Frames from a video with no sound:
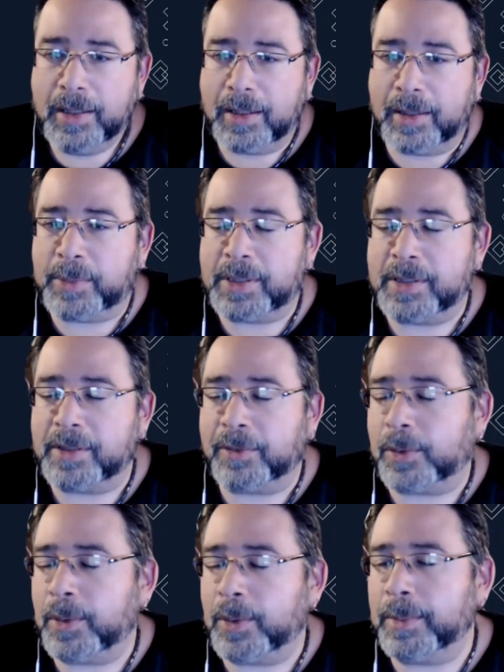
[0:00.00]
and pieces of
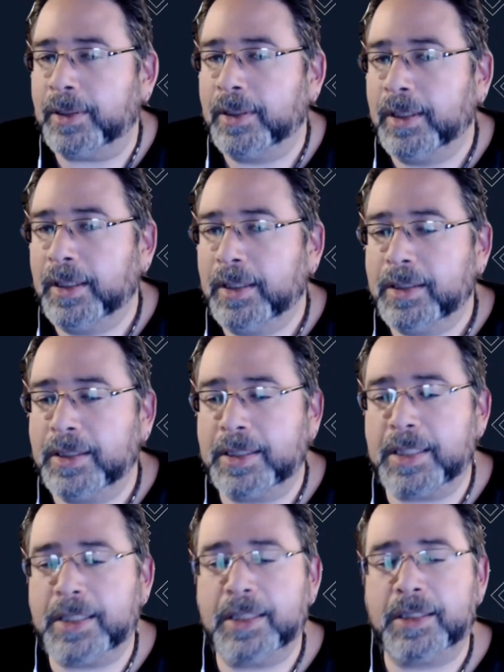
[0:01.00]
equipment.
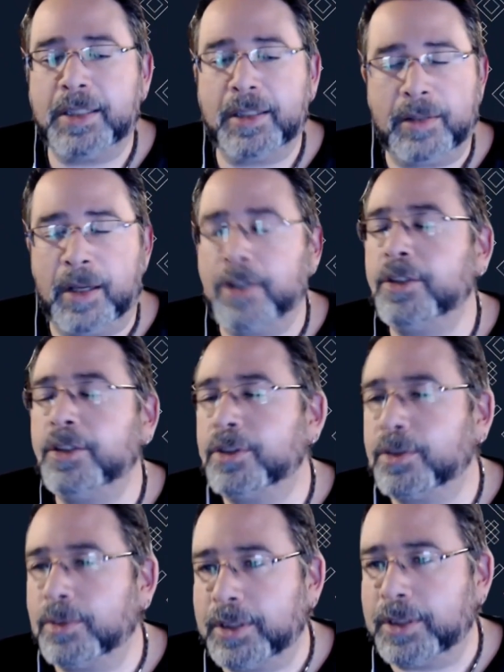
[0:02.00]
This isn't an
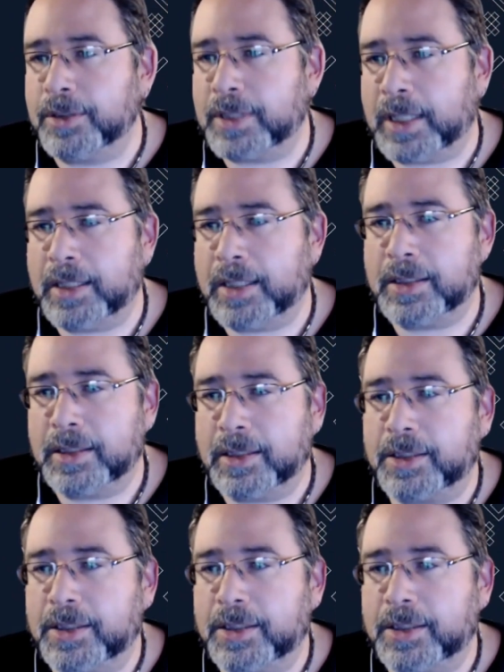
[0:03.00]
unusual use case.